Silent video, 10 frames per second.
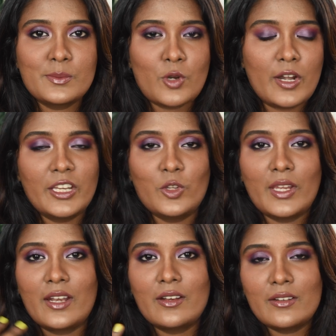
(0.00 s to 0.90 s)
product
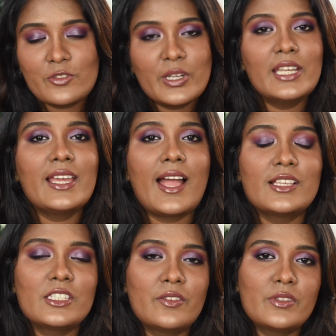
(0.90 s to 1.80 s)
you can really
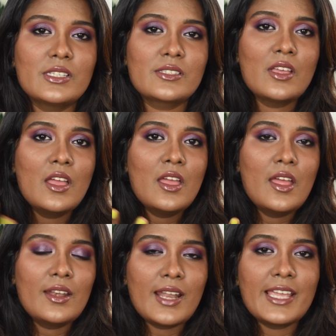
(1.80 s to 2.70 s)
achieve this
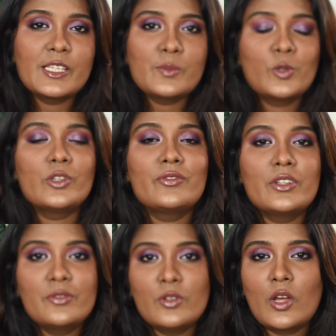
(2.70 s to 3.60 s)
nice
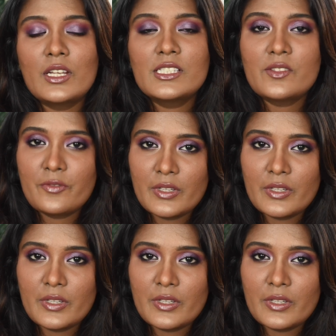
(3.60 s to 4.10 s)
beautiful flawless